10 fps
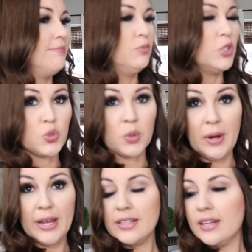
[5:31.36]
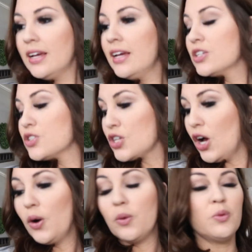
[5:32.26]
we just wanna wait.
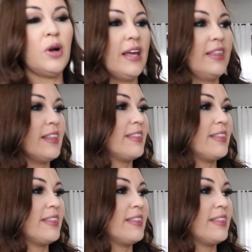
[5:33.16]
So I think